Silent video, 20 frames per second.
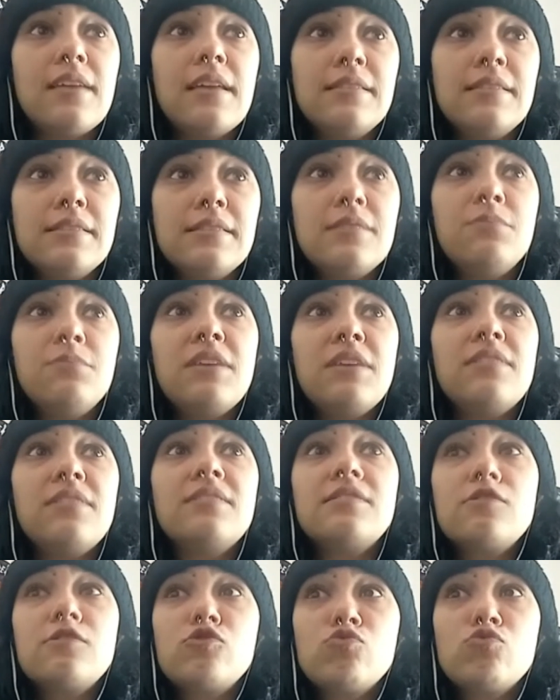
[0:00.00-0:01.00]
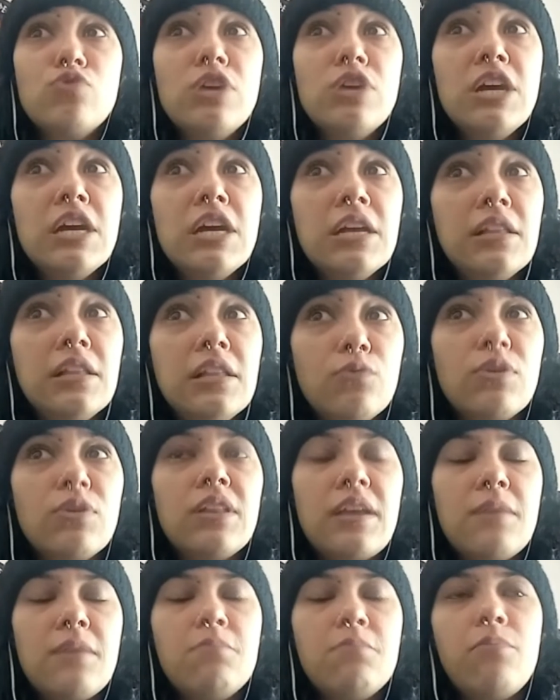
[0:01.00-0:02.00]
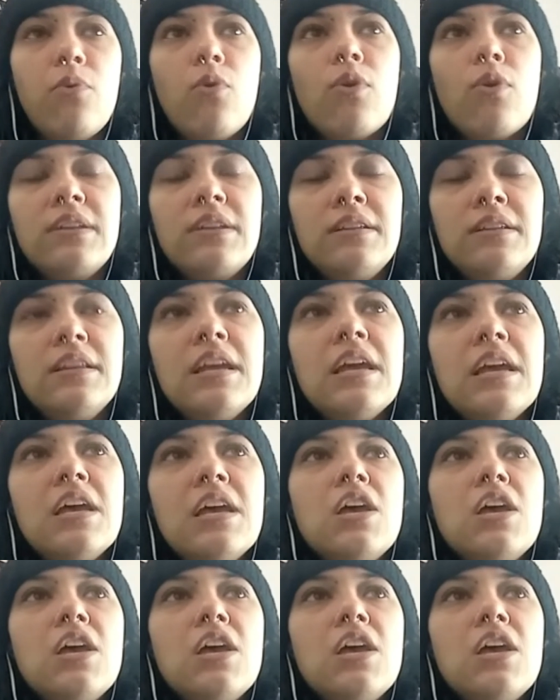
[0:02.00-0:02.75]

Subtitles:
and to me this is really, really important.